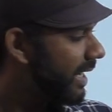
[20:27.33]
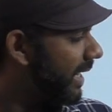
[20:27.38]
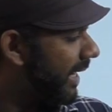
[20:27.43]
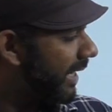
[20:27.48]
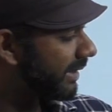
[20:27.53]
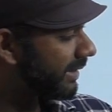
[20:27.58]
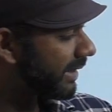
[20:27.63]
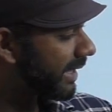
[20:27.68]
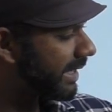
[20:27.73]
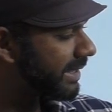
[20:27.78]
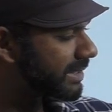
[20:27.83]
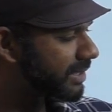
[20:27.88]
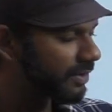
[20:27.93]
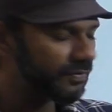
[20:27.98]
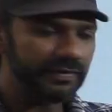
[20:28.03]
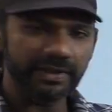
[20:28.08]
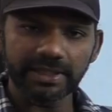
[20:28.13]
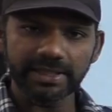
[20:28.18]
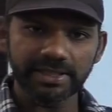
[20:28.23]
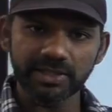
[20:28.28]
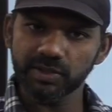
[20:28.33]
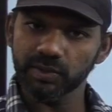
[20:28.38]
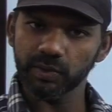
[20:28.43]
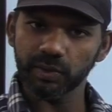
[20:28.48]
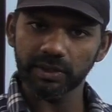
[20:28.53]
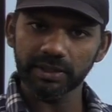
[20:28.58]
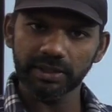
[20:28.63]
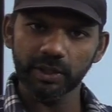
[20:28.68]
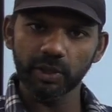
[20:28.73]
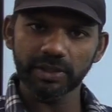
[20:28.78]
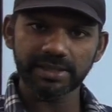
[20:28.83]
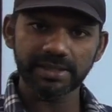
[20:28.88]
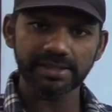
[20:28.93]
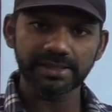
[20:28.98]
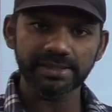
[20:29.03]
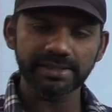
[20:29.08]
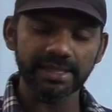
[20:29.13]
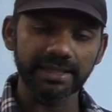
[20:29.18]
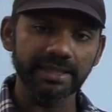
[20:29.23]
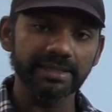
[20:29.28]
And in the case of these two, cloze test
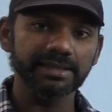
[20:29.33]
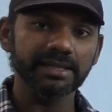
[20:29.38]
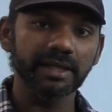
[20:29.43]
and sentence